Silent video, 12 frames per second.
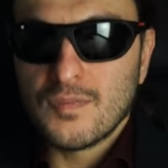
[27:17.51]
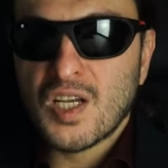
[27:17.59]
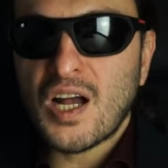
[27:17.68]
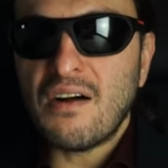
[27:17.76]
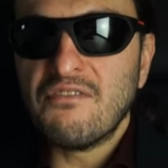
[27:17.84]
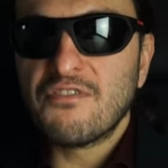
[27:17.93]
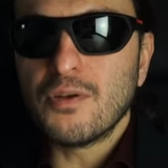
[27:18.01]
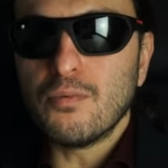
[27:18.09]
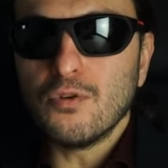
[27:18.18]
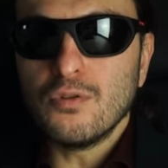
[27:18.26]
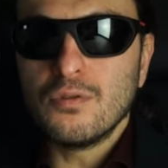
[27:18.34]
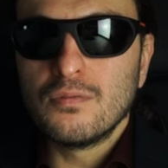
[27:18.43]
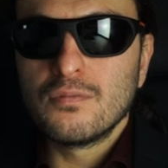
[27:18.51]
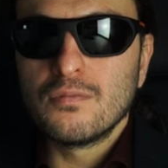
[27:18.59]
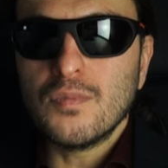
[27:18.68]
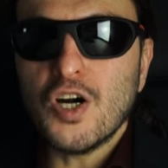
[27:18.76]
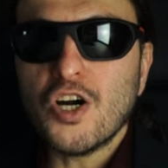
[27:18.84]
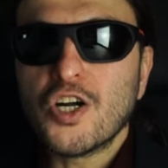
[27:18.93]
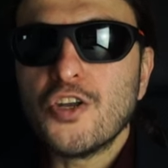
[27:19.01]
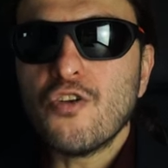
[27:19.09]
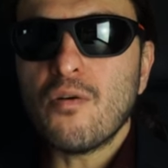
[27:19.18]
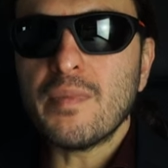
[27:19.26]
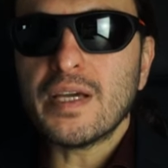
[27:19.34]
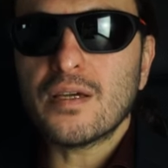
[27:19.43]
Comfortable,
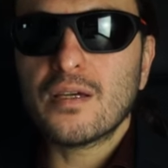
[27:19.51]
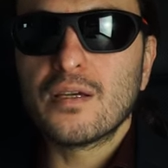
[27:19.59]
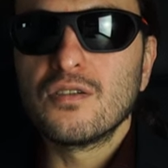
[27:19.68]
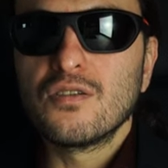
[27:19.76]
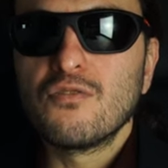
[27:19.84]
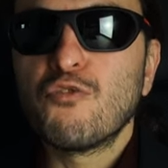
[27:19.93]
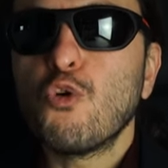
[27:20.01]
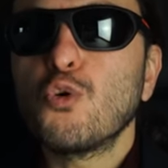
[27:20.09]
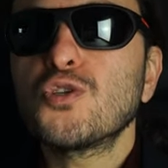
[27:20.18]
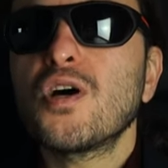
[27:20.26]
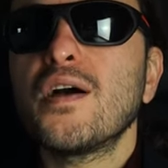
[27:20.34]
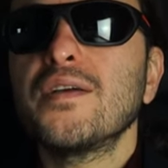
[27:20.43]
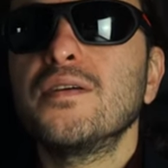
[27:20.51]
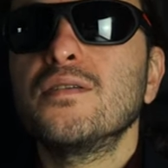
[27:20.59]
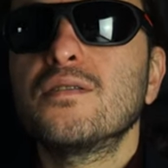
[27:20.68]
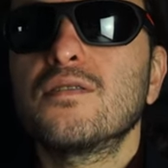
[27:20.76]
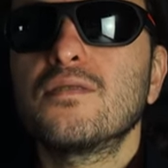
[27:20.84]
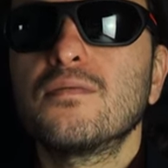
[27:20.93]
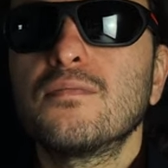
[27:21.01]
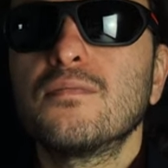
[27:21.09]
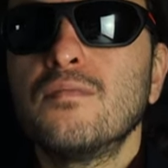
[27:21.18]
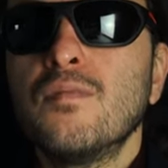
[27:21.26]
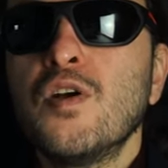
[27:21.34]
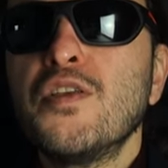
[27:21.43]
ergonomic, four tigers.
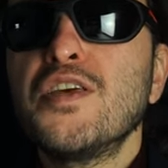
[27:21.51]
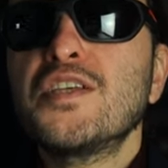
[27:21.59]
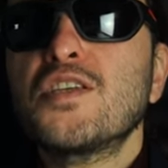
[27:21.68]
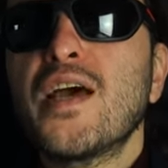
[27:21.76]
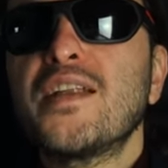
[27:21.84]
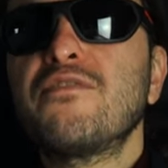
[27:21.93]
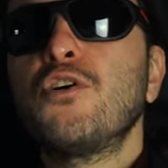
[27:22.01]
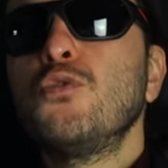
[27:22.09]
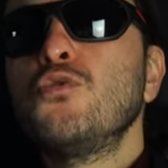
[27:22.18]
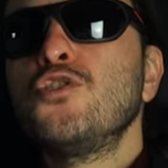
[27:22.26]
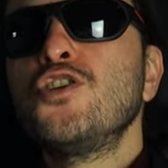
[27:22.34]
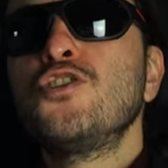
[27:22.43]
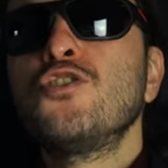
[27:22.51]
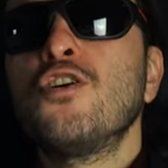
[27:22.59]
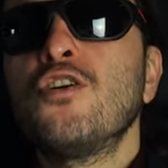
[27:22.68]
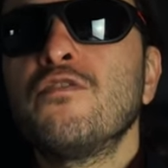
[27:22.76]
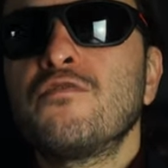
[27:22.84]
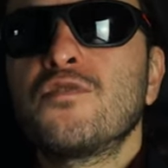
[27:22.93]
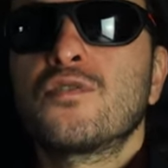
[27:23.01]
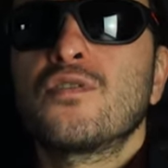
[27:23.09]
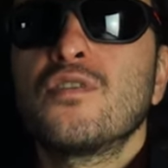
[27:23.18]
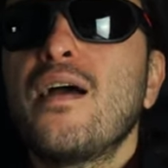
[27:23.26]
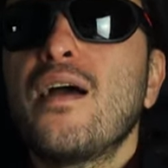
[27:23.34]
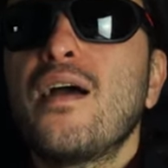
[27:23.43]
This headphone deserves
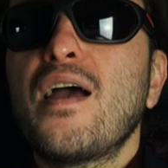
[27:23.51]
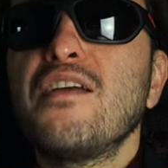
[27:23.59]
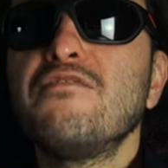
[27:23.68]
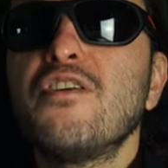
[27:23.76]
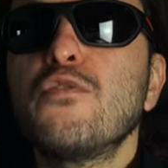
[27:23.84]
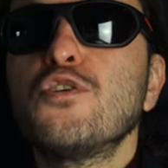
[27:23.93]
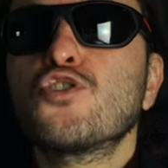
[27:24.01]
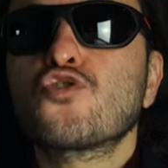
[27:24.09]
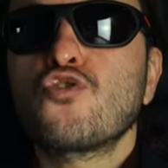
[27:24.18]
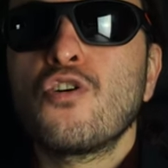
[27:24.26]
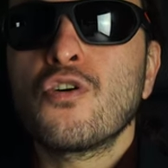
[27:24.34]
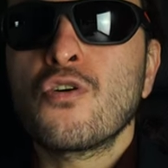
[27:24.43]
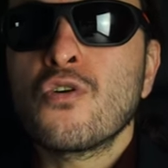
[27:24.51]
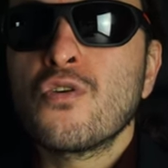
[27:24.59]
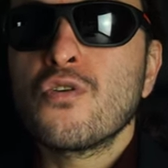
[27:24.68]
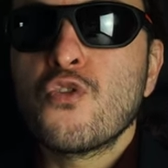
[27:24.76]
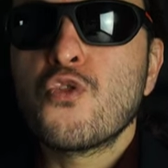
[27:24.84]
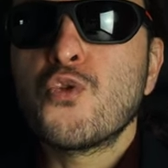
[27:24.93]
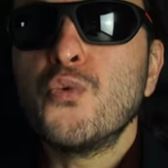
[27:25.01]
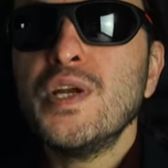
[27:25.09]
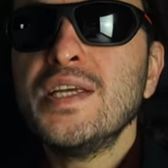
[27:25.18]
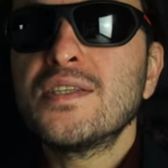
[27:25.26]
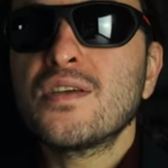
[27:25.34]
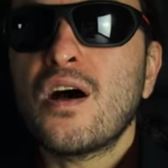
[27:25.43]
a very strong
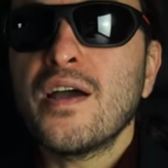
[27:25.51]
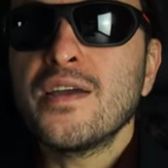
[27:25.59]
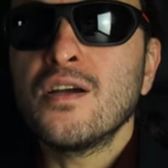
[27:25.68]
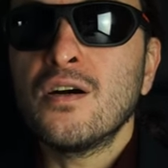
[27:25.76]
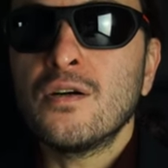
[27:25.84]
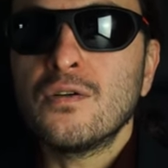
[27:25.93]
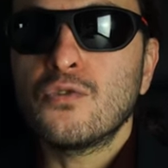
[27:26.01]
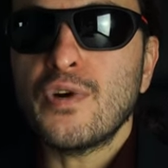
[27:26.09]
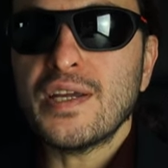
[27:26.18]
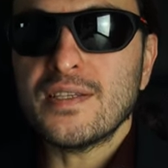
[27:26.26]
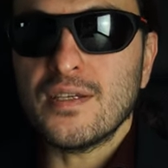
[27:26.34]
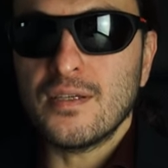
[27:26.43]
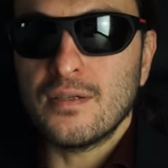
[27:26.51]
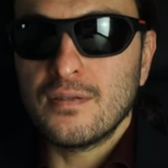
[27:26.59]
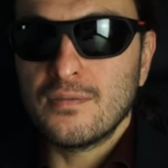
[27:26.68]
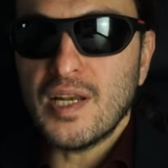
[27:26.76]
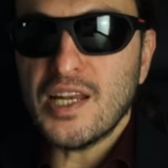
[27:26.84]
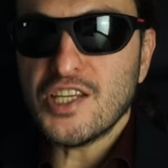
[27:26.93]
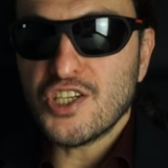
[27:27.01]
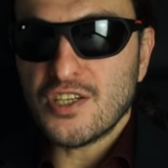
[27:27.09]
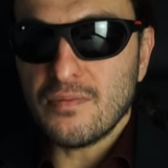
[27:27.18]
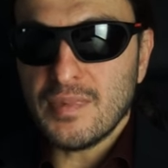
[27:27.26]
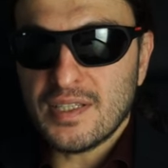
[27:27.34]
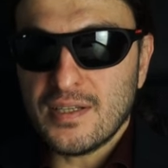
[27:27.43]
three tiger rating,
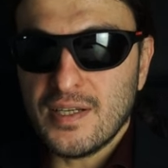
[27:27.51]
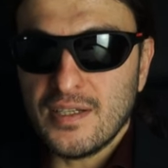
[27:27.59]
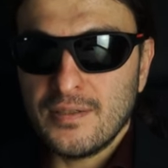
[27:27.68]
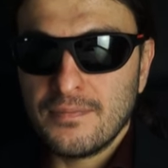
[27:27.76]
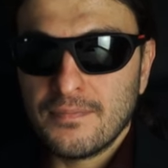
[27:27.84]
legitimately.